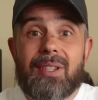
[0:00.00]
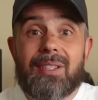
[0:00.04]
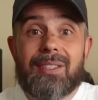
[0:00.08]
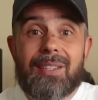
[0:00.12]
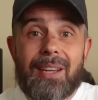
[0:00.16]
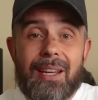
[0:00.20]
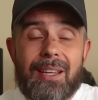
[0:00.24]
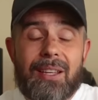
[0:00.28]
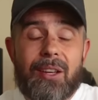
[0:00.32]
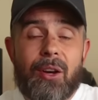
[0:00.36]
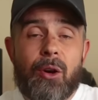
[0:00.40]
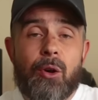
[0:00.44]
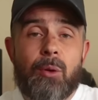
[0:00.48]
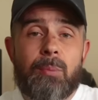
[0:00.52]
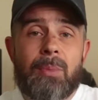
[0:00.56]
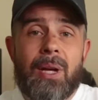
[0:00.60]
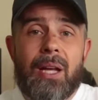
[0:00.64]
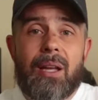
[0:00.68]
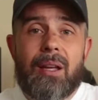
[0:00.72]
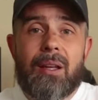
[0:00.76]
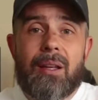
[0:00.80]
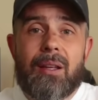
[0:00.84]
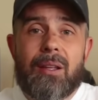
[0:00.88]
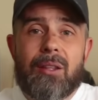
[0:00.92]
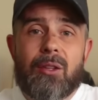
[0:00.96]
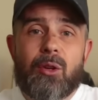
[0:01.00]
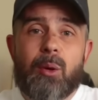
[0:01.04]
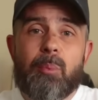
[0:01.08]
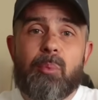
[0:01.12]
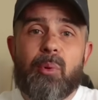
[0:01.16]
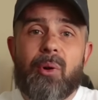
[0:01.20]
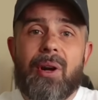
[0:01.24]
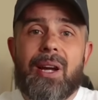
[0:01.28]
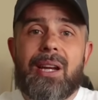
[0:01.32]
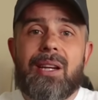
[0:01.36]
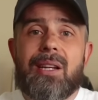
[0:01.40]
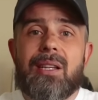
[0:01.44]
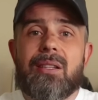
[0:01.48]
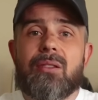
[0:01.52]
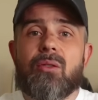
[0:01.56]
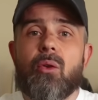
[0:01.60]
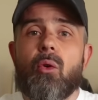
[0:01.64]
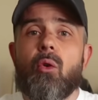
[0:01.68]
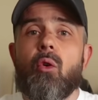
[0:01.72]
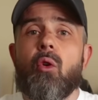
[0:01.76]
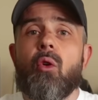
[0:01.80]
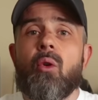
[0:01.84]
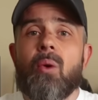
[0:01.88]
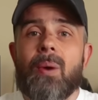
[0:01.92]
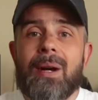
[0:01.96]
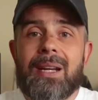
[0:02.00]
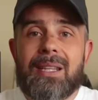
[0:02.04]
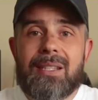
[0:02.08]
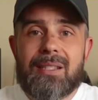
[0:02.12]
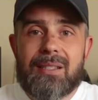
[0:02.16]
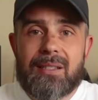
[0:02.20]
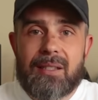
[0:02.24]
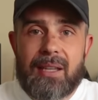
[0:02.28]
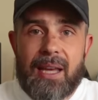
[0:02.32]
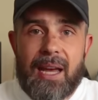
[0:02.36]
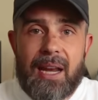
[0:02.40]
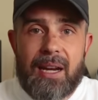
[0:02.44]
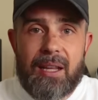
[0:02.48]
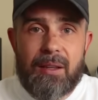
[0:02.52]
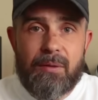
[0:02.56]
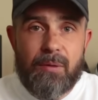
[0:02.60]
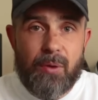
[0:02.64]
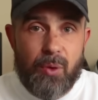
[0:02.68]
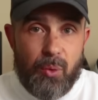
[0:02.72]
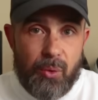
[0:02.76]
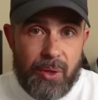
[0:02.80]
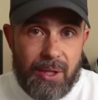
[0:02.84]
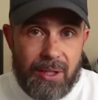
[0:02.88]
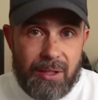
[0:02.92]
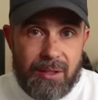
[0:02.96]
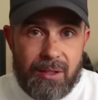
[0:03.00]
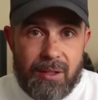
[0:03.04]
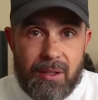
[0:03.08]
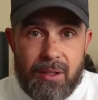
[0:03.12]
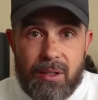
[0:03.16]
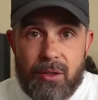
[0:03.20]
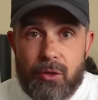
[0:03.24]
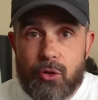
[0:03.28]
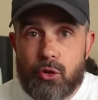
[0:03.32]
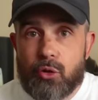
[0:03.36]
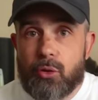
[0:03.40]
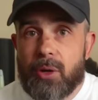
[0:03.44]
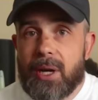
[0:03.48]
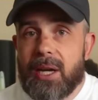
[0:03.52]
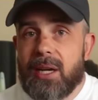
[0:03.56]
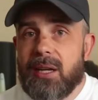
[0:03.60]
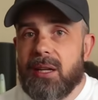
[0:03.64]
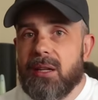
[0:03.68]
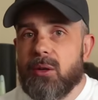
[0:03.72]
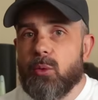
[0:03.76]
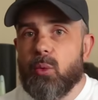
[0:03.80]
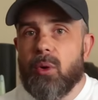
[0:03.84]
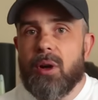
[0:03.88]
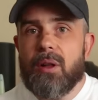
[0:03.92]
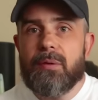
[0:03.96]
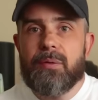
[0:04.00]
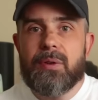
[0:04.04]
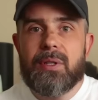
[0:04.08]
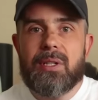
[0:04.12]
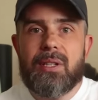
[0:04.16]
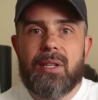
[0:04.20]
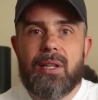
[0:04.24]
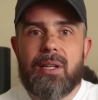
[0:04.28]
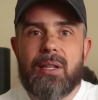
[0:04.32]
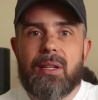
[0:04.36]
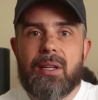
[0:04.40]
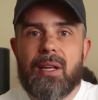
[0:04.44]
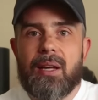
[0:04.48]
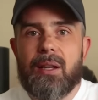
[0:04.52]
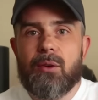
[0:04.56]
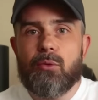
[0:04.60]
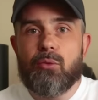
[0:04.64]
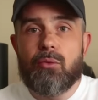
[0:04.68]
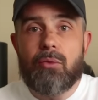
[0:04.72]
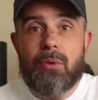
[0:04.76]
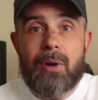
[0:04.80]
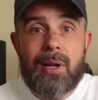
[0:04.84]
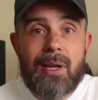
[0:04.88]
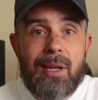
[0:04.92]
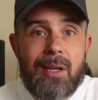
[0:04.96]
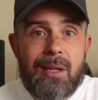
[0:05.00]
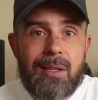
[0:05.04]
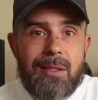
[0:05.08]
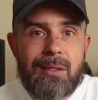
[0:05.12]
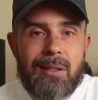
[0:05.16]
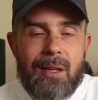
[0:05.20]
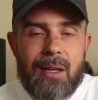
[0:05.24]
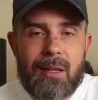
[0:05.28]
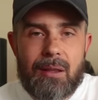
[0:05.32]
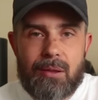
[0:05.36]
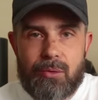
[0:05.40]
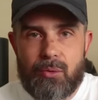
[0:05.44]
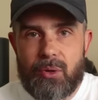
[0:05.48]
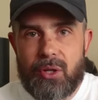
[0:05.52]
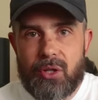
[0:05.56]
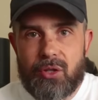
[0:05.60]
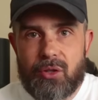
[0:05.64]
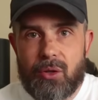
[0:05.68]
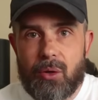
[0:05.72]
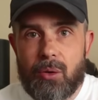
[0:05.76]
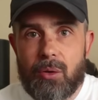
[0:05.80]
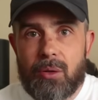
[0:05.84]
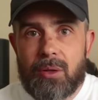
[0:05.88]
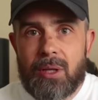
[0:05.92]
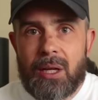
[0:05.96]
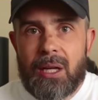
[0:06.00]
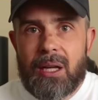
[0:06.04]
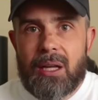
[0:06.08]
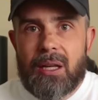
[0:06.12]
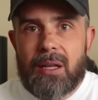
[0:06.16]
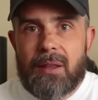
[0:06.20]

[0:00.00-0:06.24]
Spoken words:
The take home, your brain is always scanning for risk. Training while fatigued can raise that threshold.